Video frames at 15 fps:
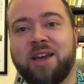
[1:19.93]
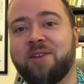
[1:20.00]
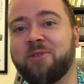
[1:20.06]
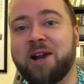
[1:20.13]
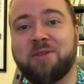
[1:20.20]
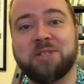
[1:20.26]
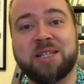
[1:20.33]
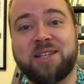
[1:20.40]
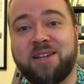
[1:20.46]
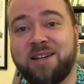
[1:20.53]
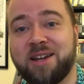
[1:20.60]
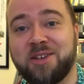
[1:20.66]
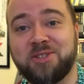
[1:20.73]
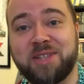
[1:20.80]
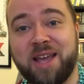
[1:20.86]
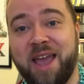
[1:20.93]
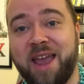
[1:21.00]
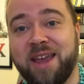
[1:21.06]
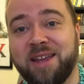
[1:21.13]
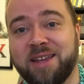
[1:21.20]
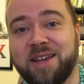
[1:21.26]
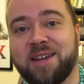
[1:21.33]
And when I was a kid, I used to
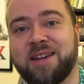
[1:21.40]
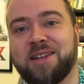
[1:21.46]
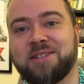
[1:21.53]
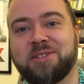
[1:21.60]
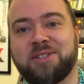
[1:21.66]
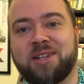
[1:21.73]
hate getting